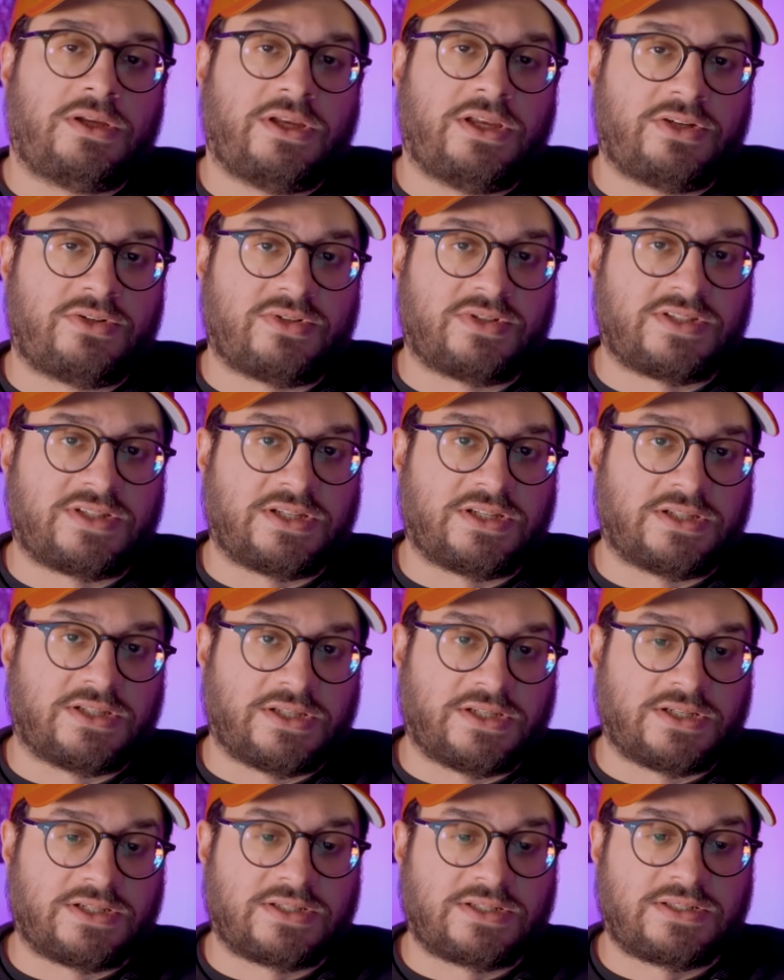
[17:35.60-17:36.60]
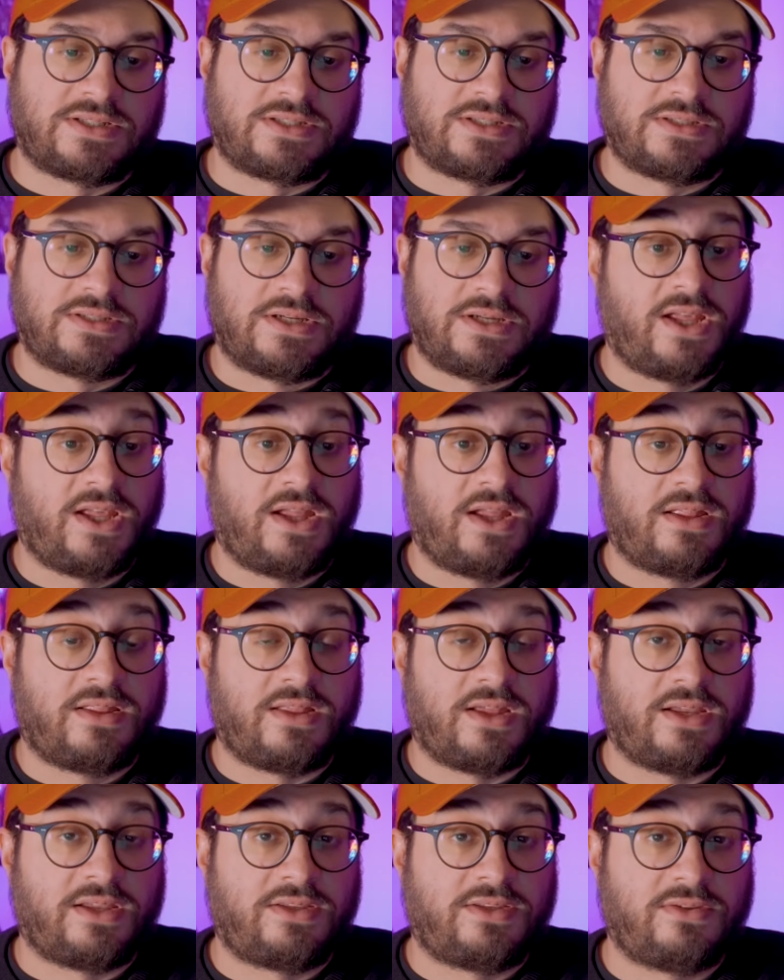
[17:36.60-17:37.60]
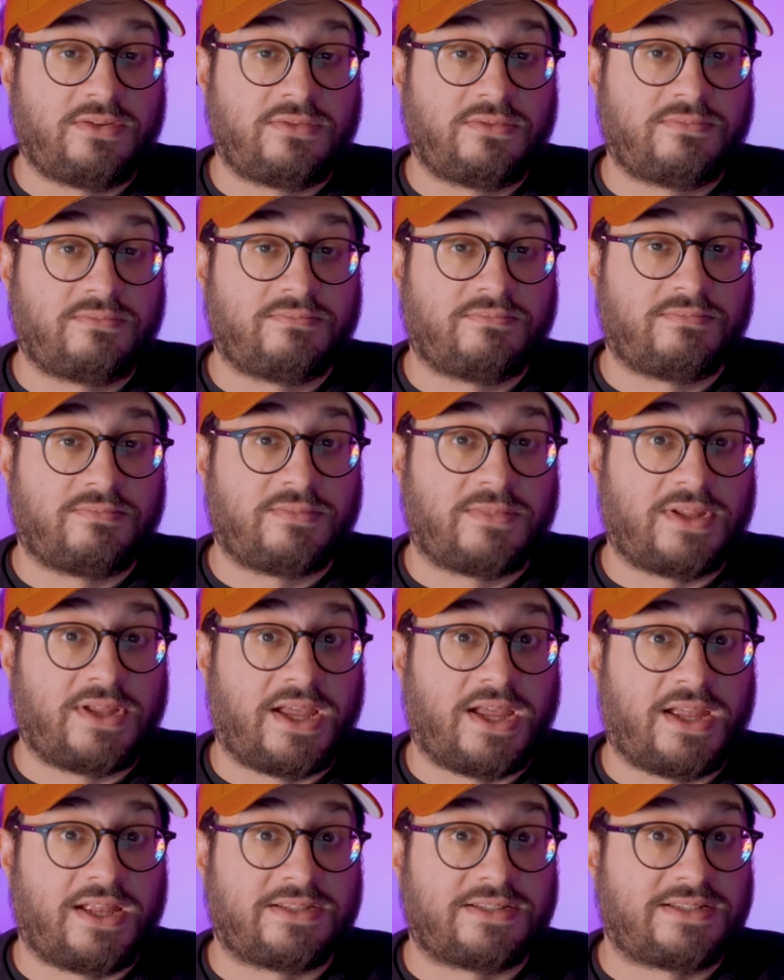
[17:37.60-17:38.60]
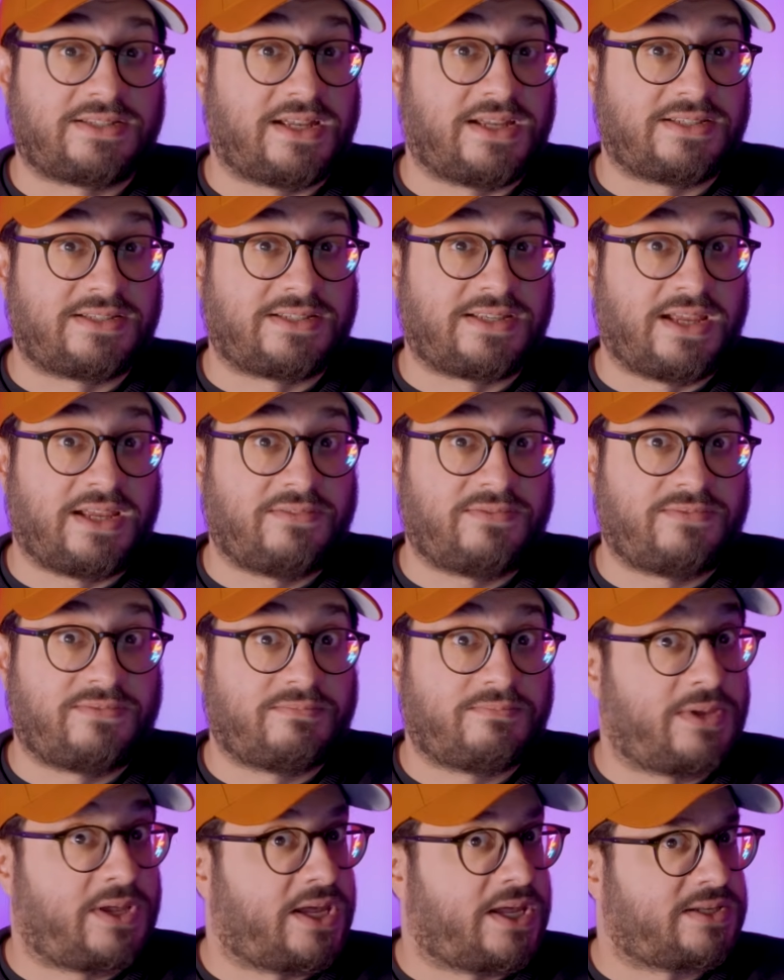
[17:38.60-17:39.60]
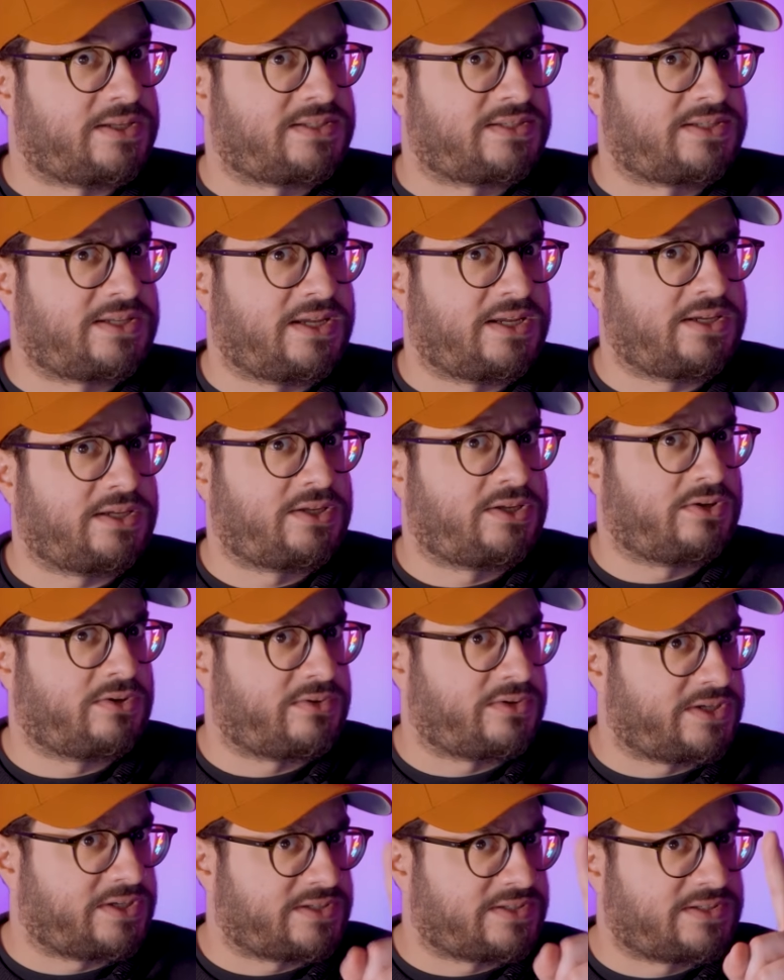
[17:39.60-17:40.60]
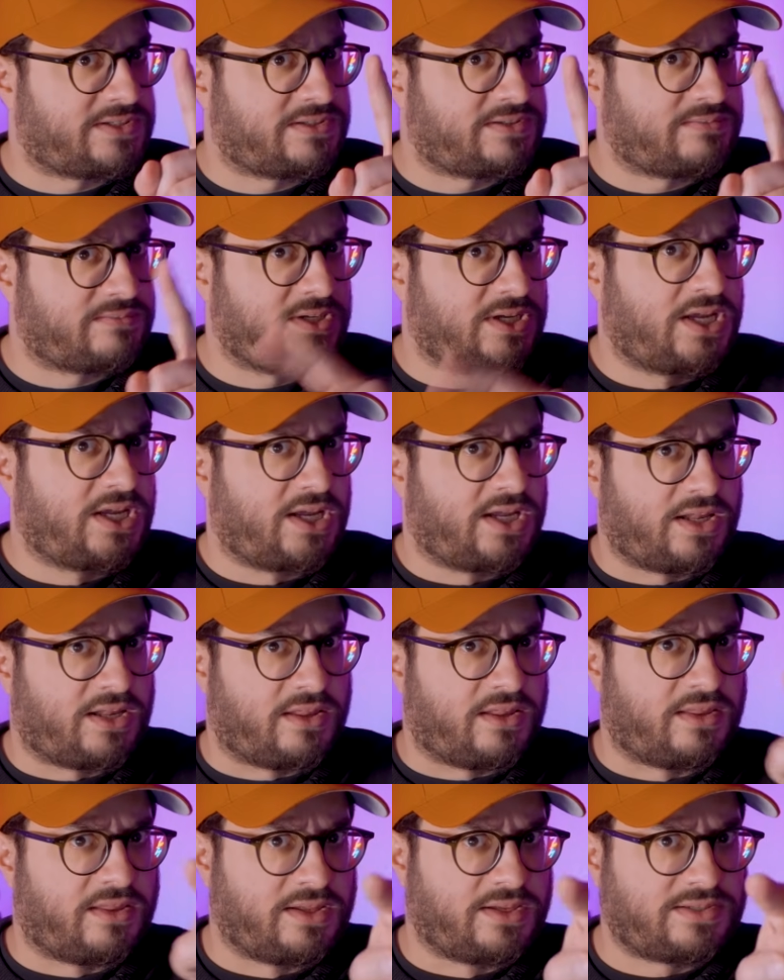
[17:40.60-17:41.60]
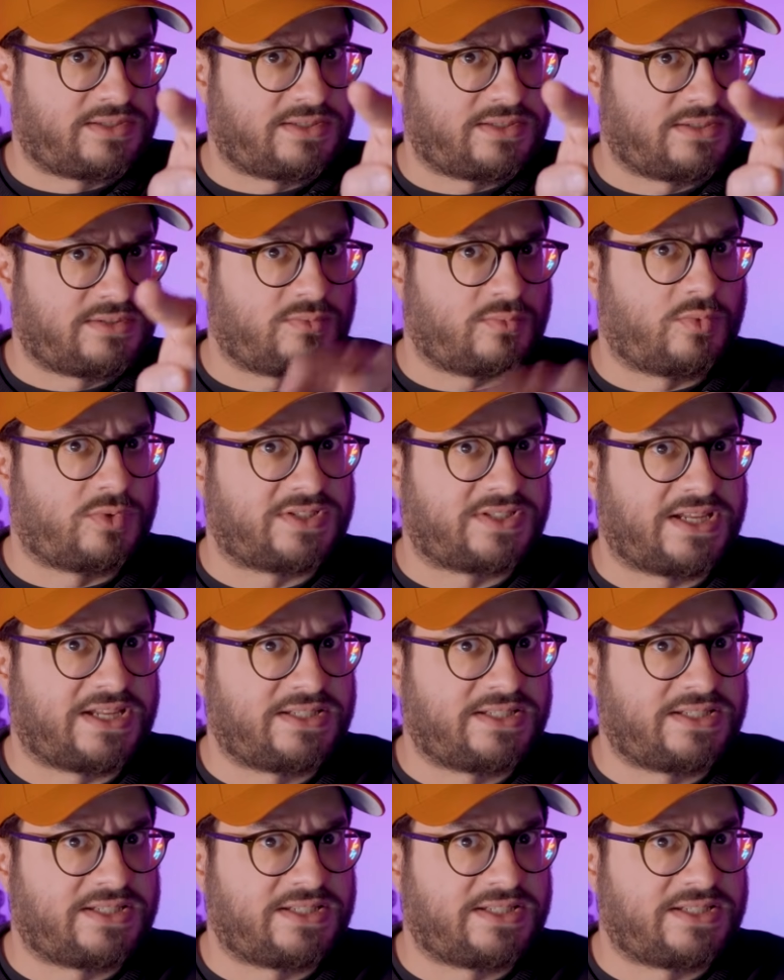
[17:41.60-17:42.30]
interesting links. Thank you, and stay safe and stay curious. This was